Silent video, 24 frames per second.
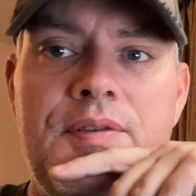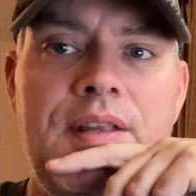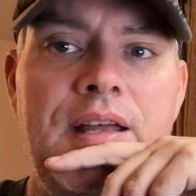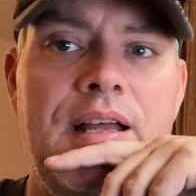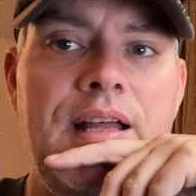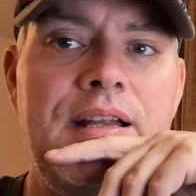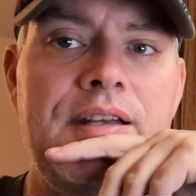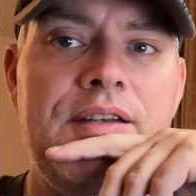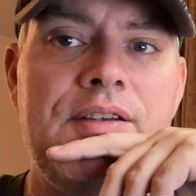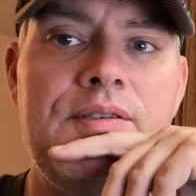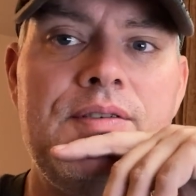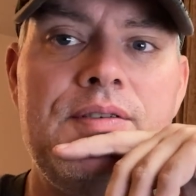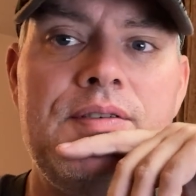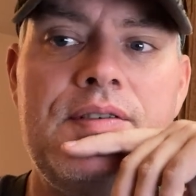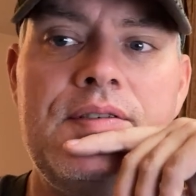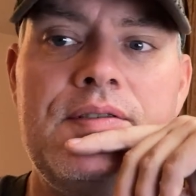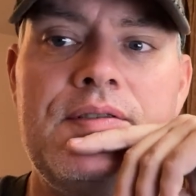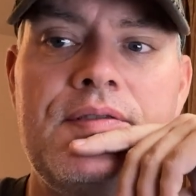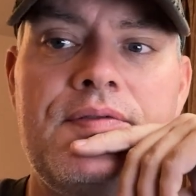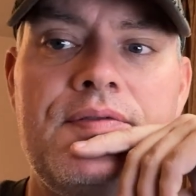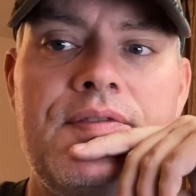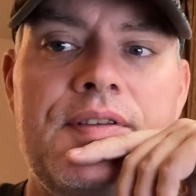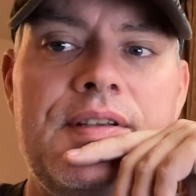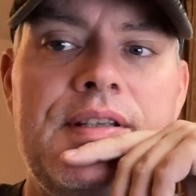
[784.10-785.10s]
that I do
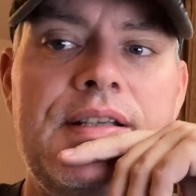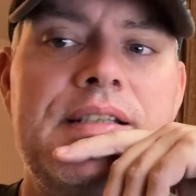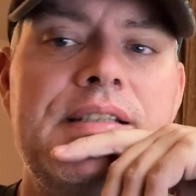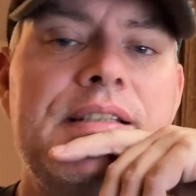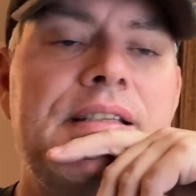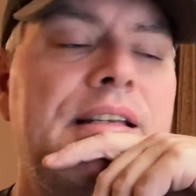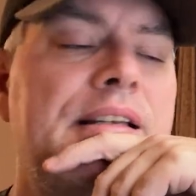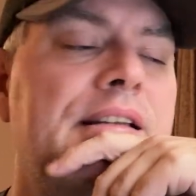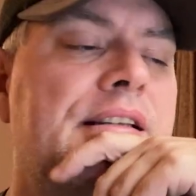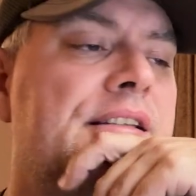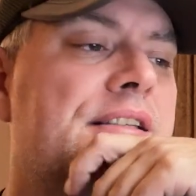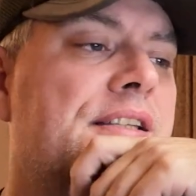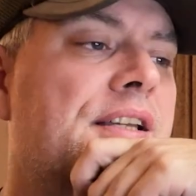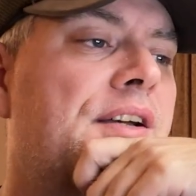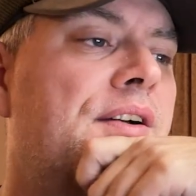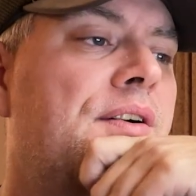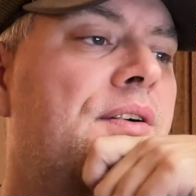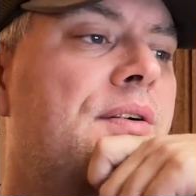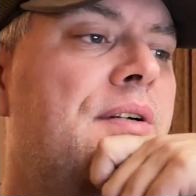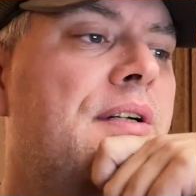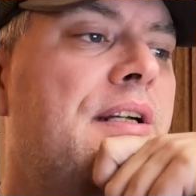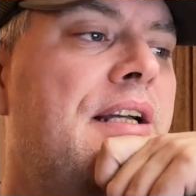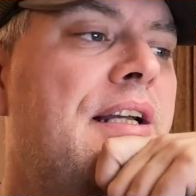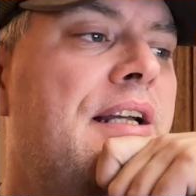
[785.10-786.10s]
use for these things
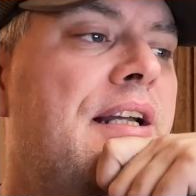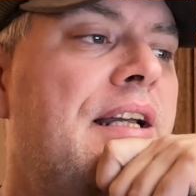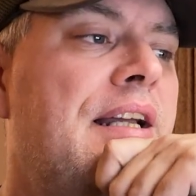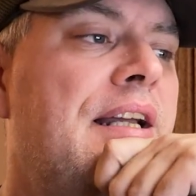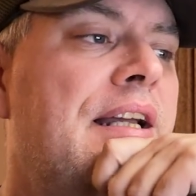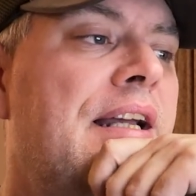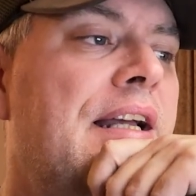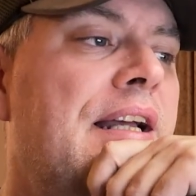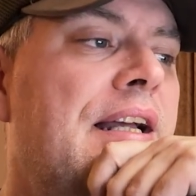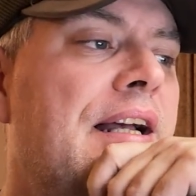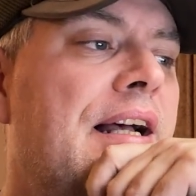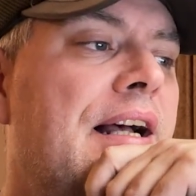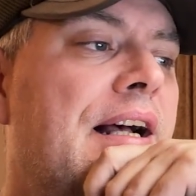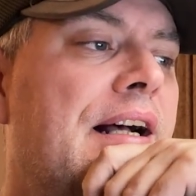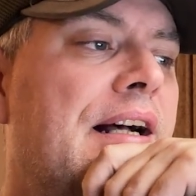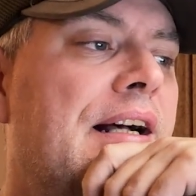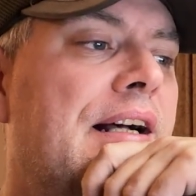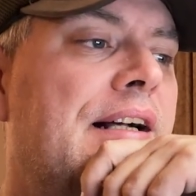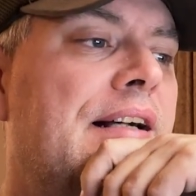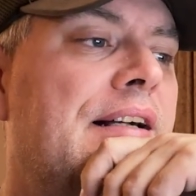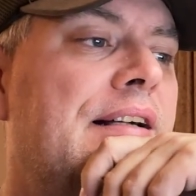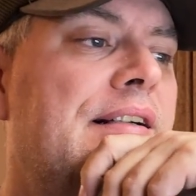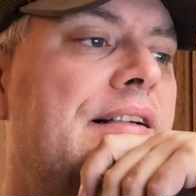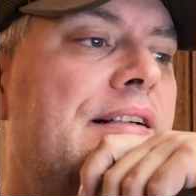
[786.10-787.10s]
though,
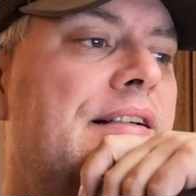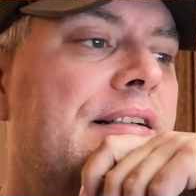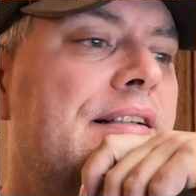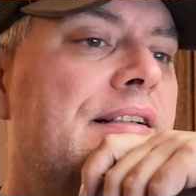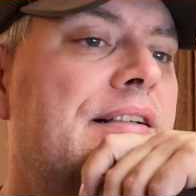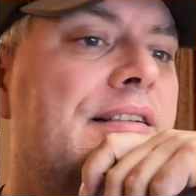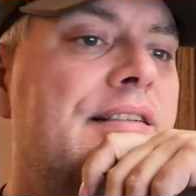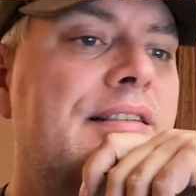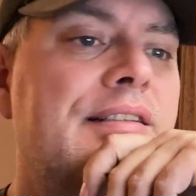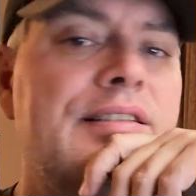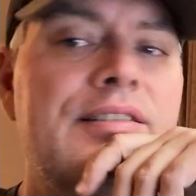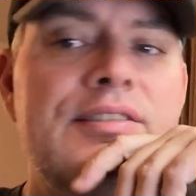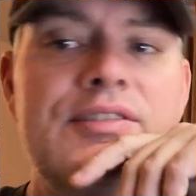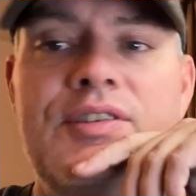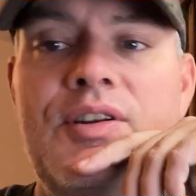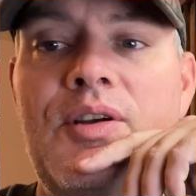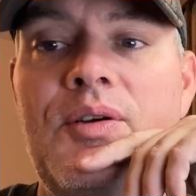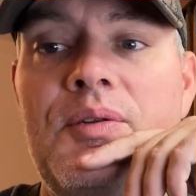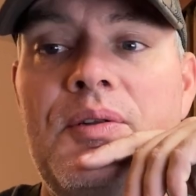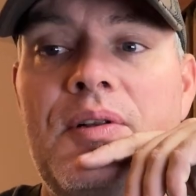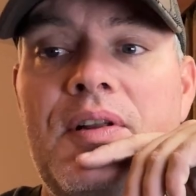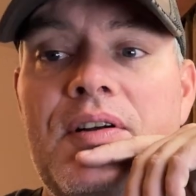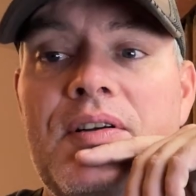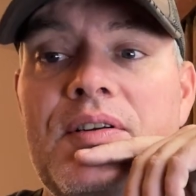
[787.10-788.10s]
uh, is
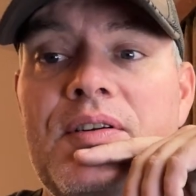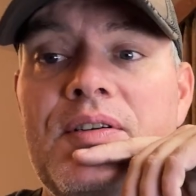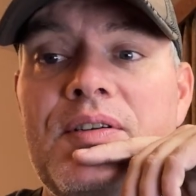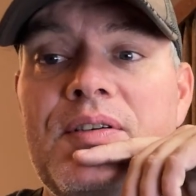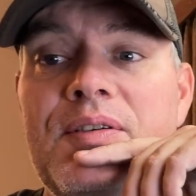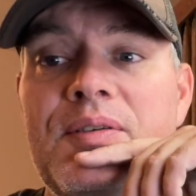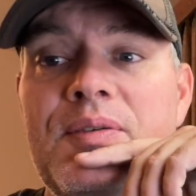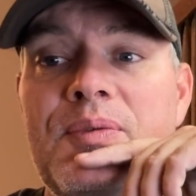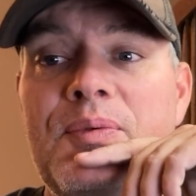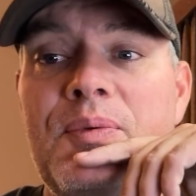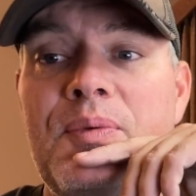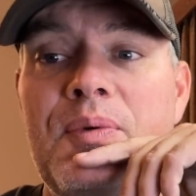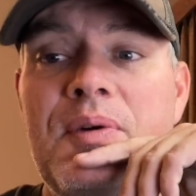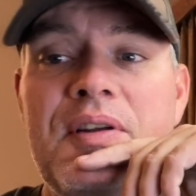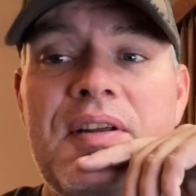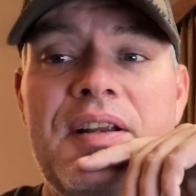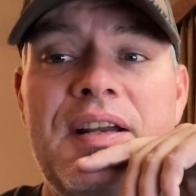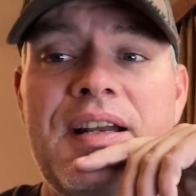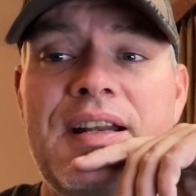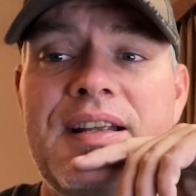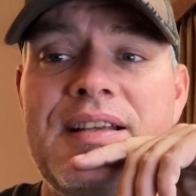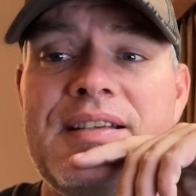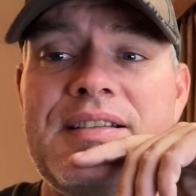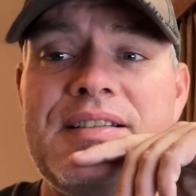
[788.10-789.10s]
no longer
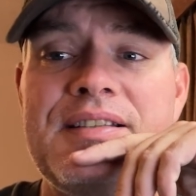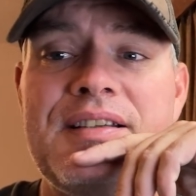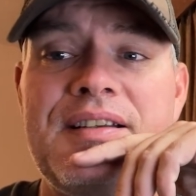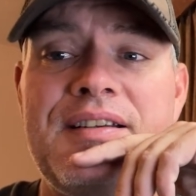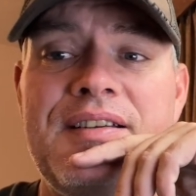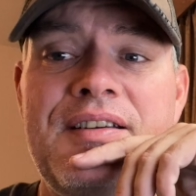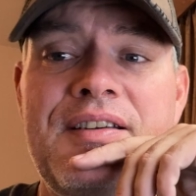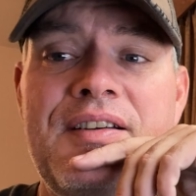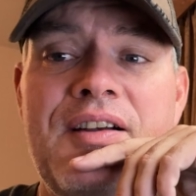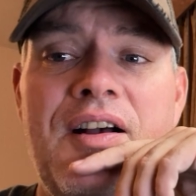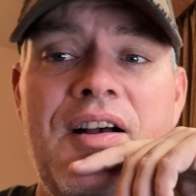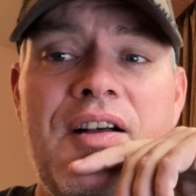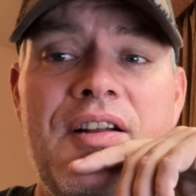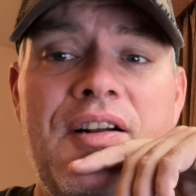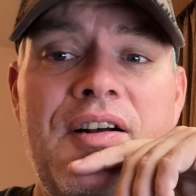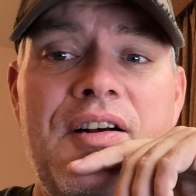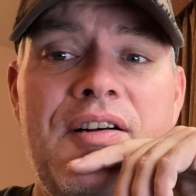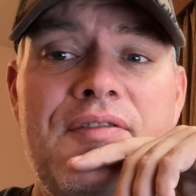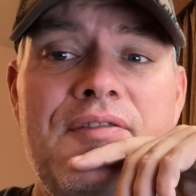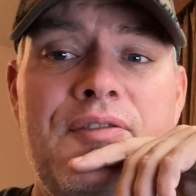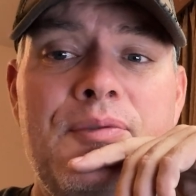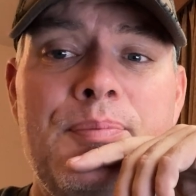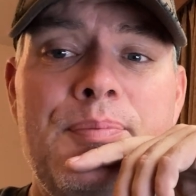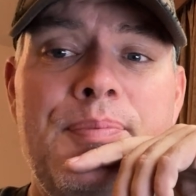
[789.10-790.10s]
working. It has a
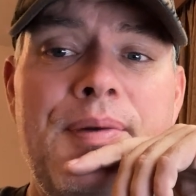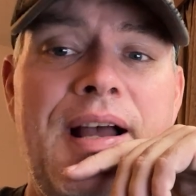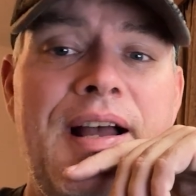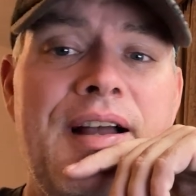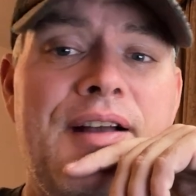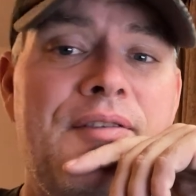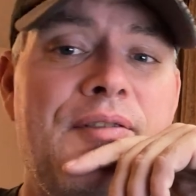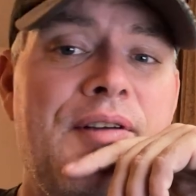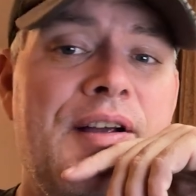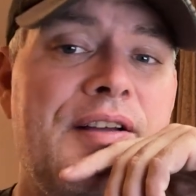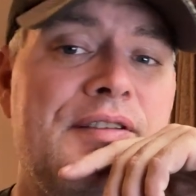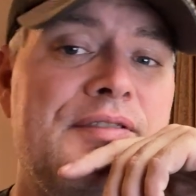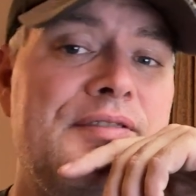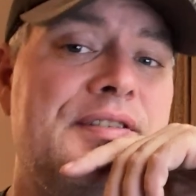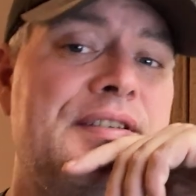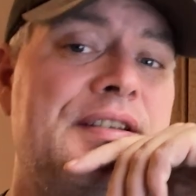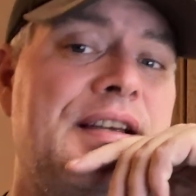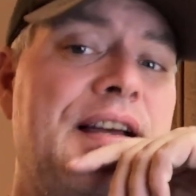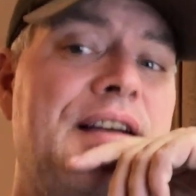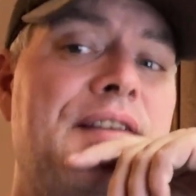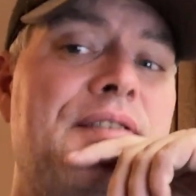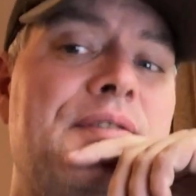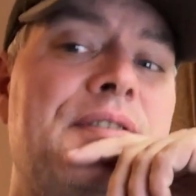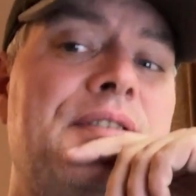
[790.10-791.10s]
god-awful background
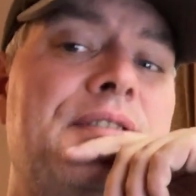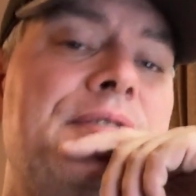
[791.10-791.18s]
sound.